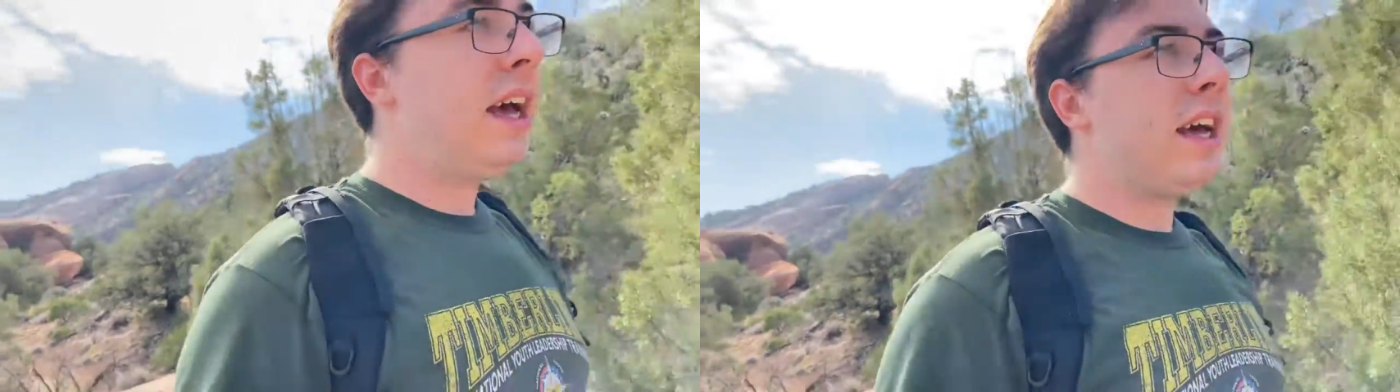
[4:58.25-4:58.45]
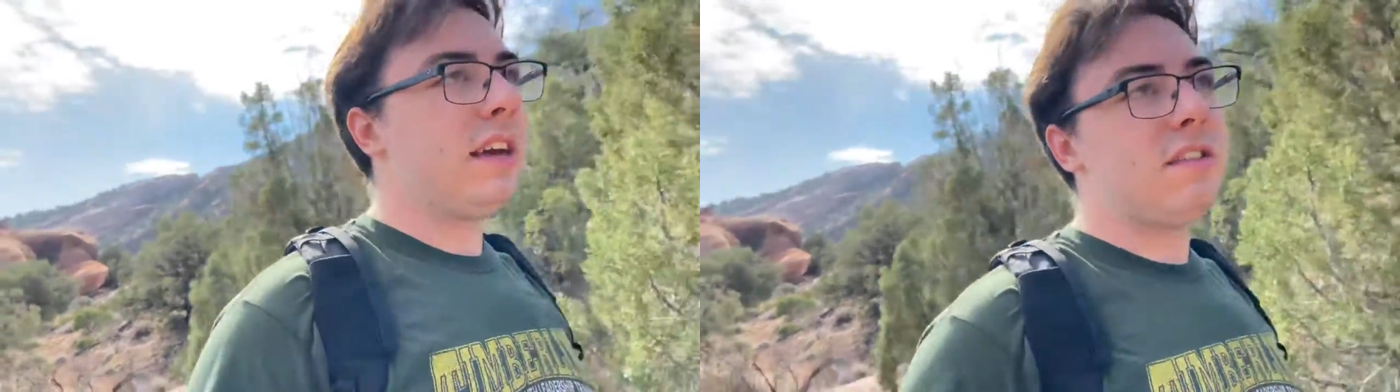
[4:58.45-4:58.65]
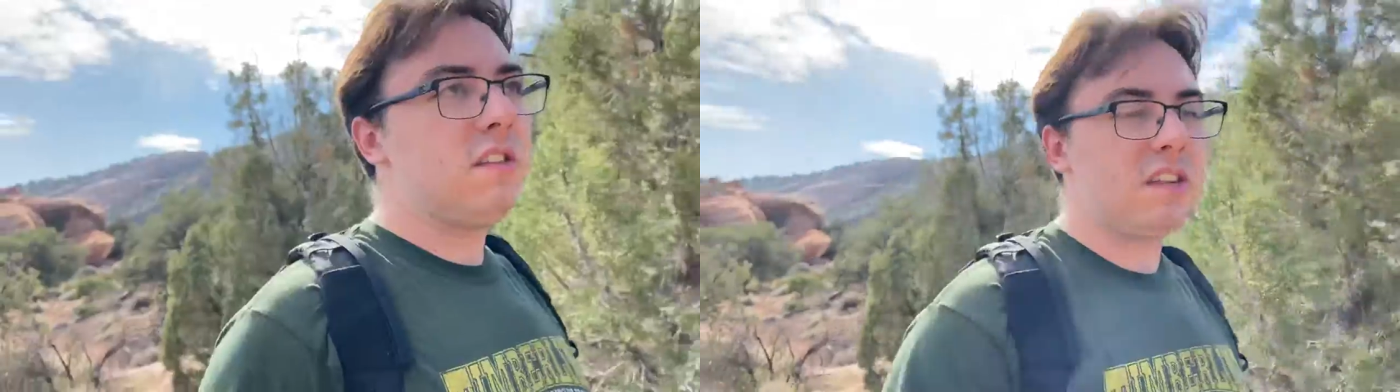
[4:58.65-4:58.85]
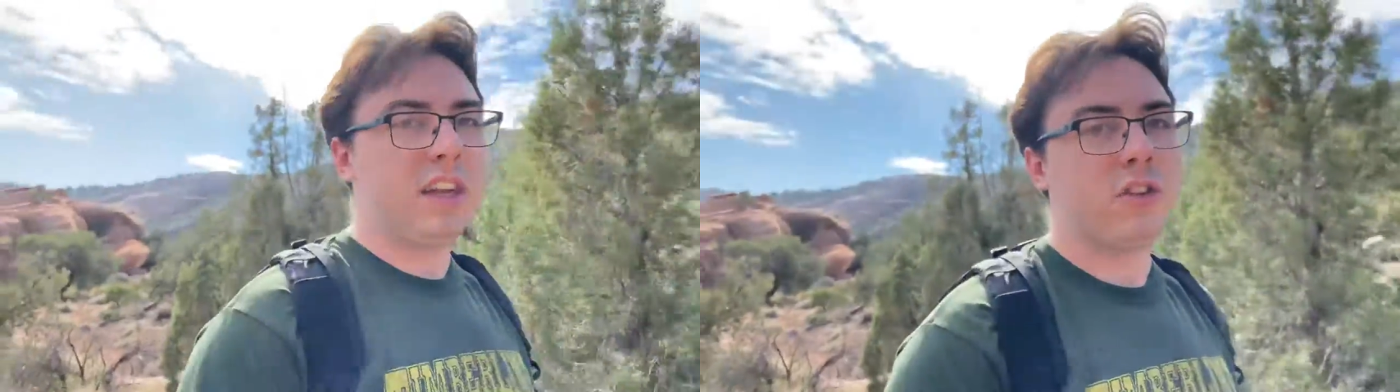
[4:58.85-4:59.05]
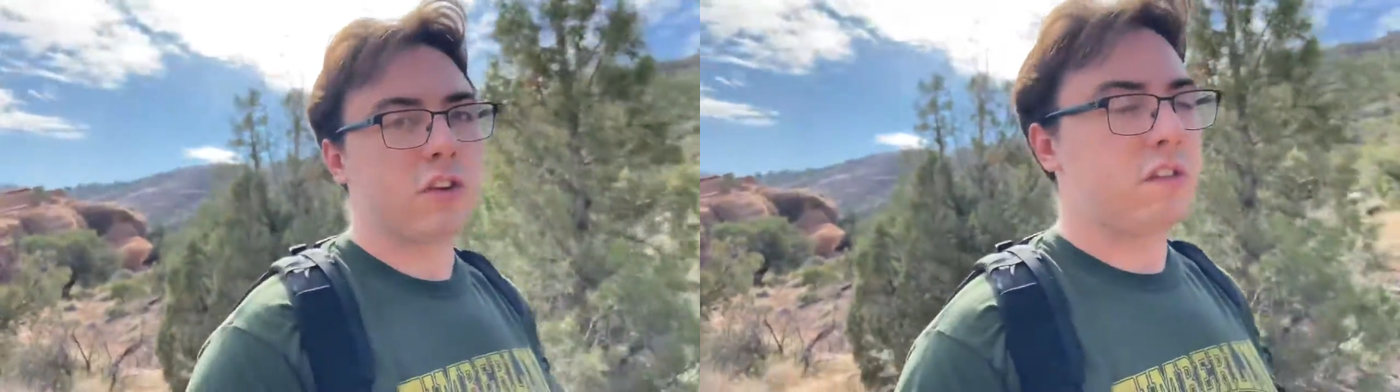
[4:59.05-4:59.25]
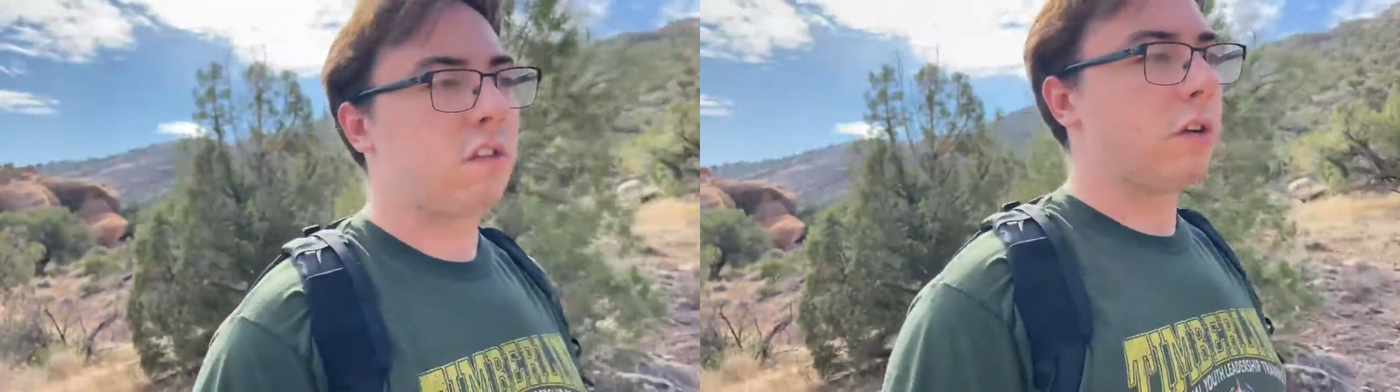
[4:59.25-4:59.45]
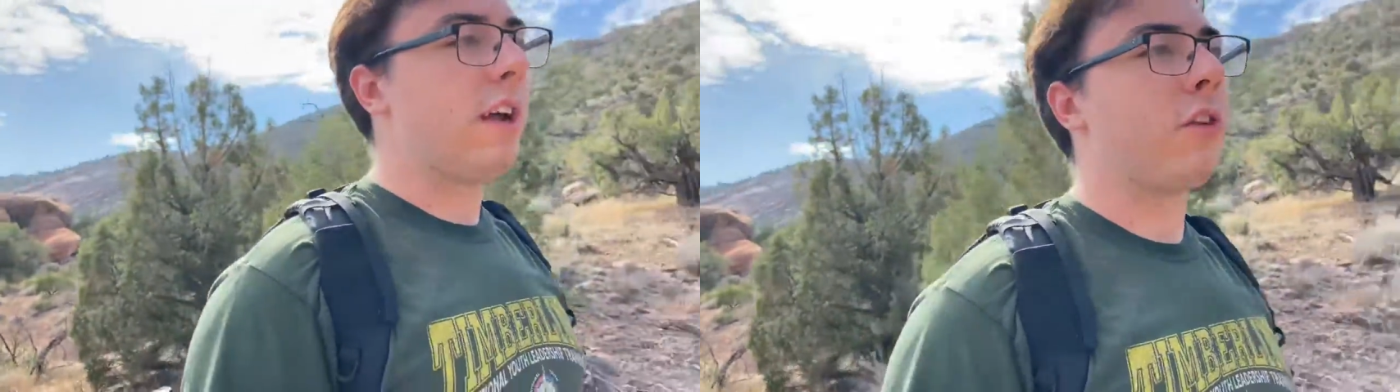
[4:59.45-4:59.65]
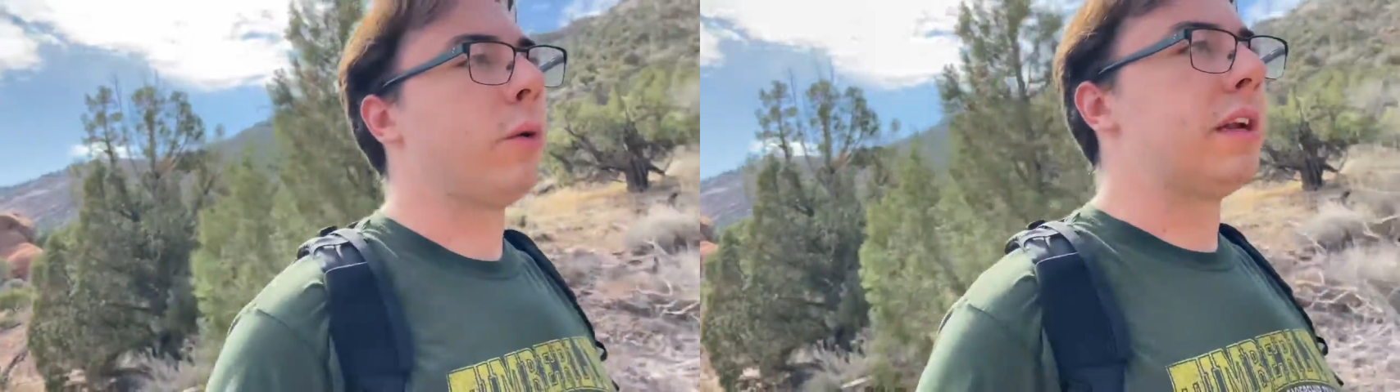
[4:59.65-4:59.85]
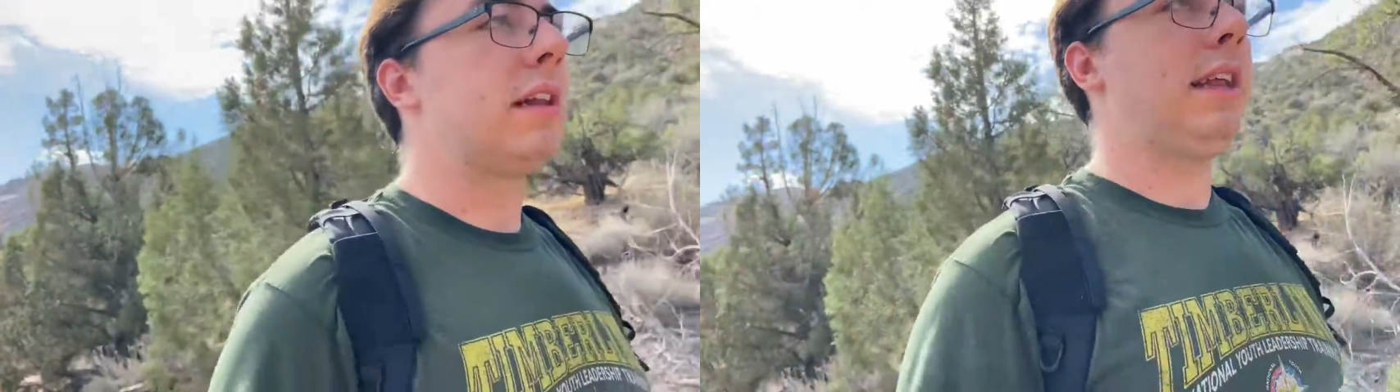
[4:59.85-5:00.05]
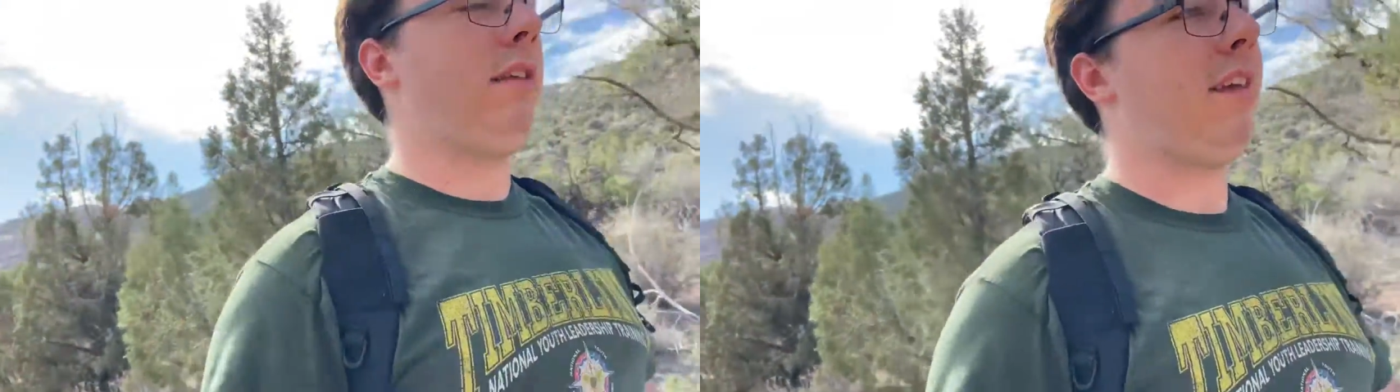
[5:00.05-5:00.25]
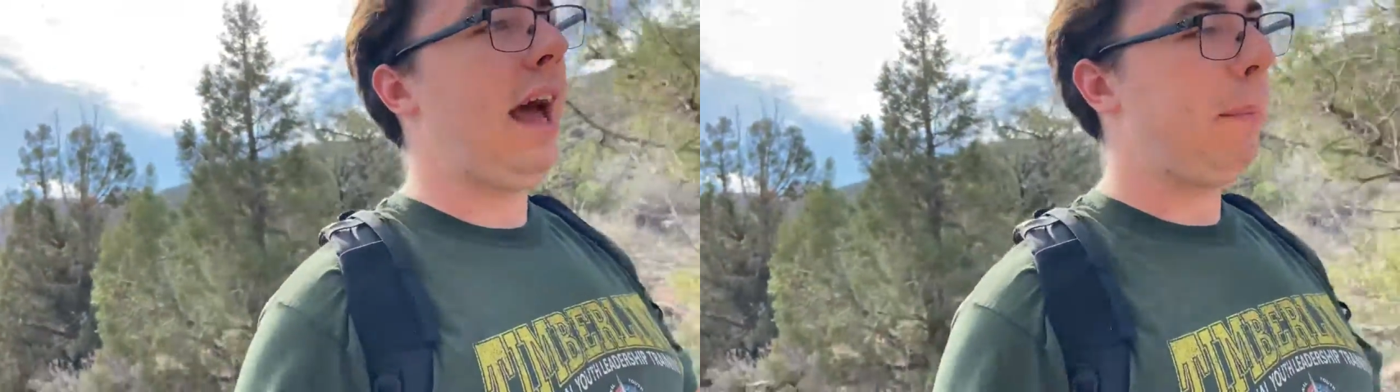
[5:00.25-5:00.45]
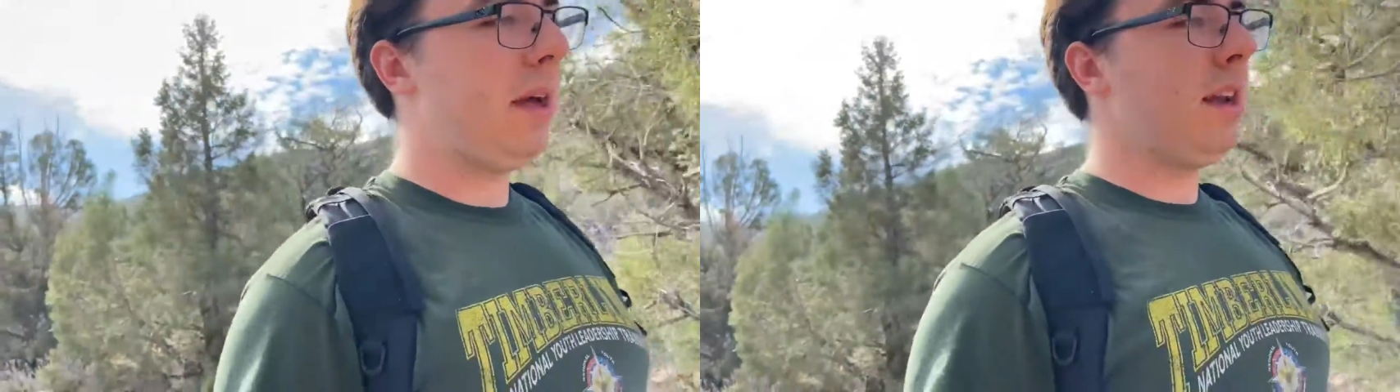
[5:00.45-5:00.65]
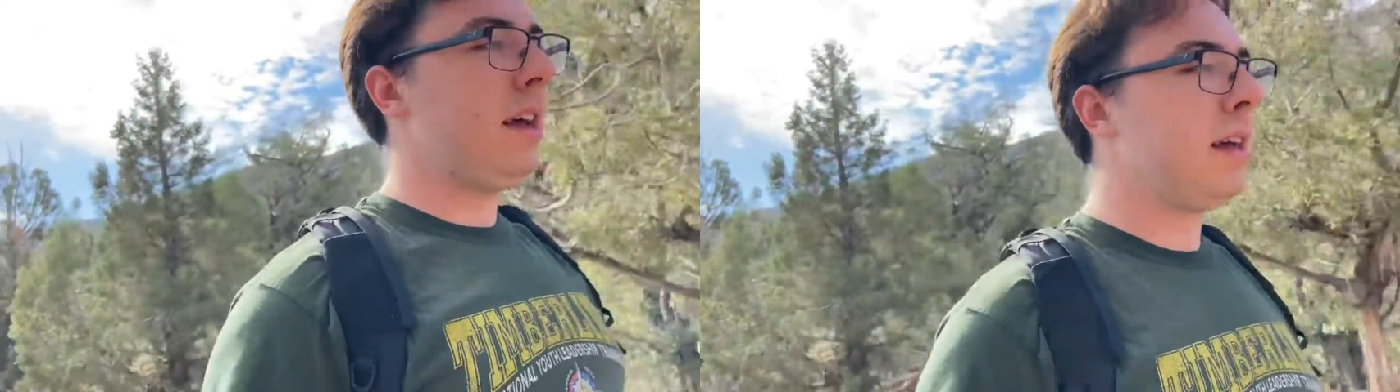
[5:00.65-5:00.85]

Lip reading: existing interests are never going to let this happen.